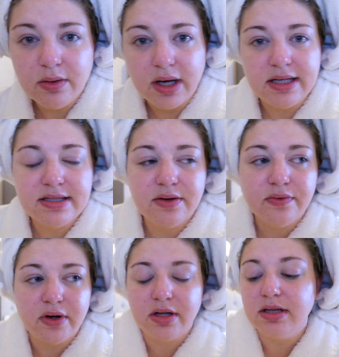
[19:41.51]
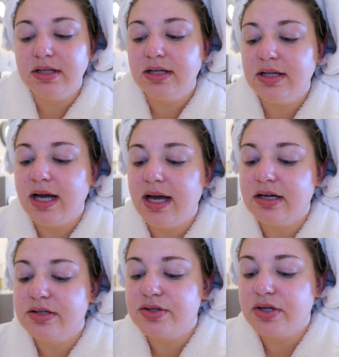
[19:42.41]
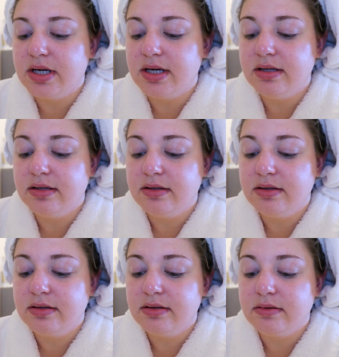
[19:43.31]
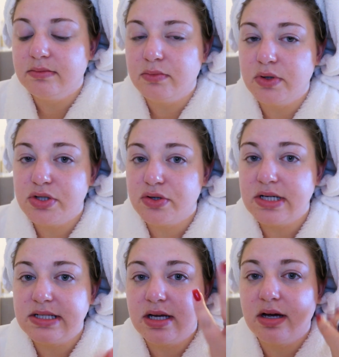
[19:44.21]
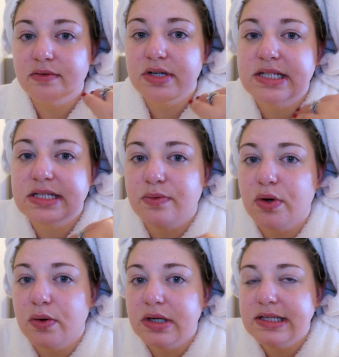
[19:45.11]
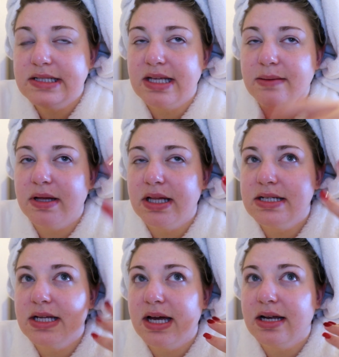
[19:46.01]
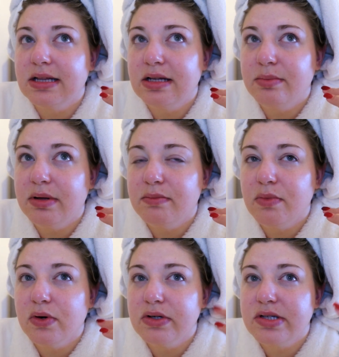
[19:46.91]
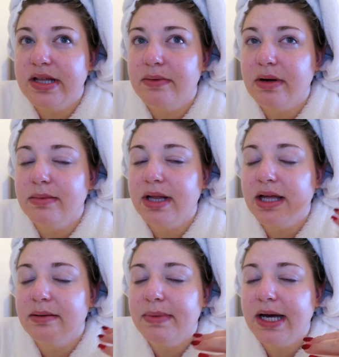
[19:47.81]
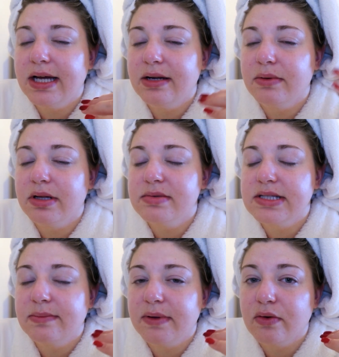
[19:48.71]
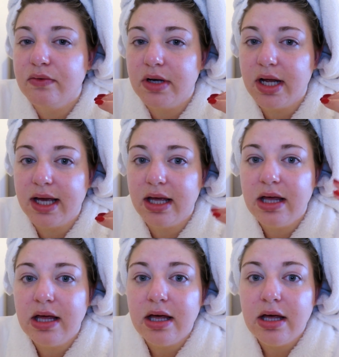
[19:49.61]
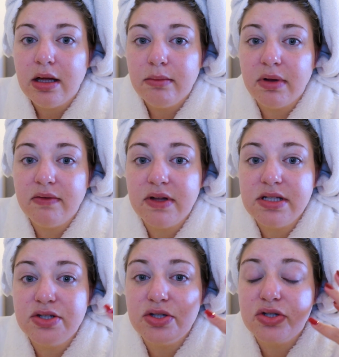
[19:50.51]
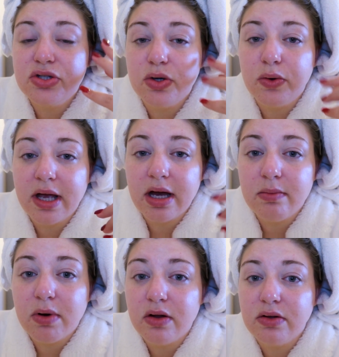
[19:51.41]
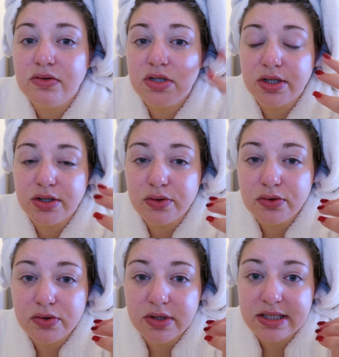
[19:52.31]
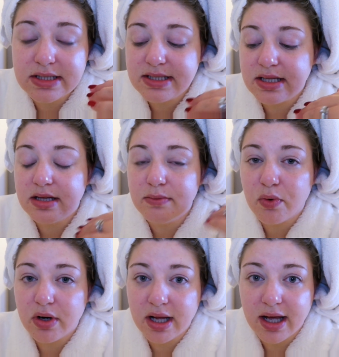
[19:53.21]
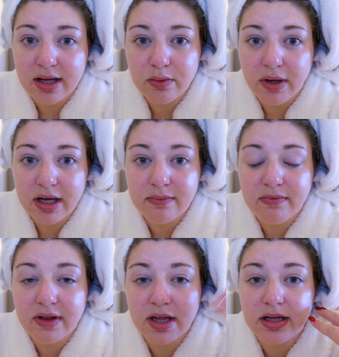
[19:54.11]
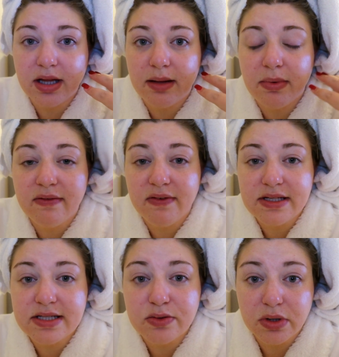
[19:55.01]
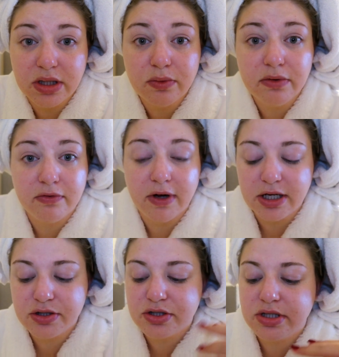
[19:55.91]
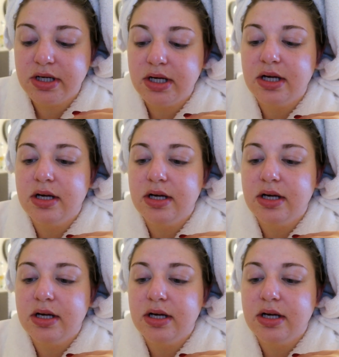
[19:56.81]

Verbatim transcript: Okay, so for a little extra moisturizing coverage, since we're going to sleep, I like to add a little bit more so that when I'm laying in bed and while I'm sleeping overnight, my face is just soaking up all those good nutrients, and in the morning I can wake up feeling like my face is really refreshed.